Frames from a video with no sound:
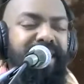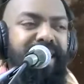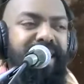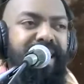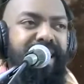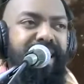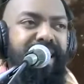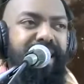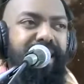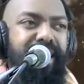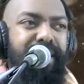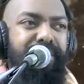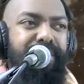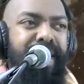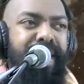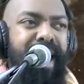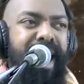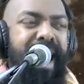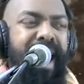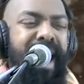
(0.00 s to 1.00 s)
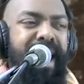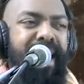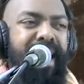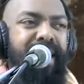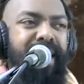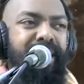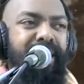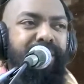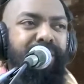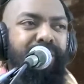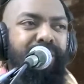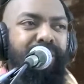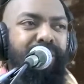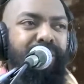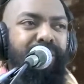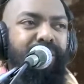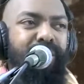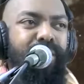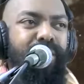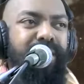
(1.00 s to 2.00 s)
I
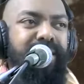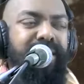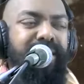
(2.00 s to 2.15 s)
want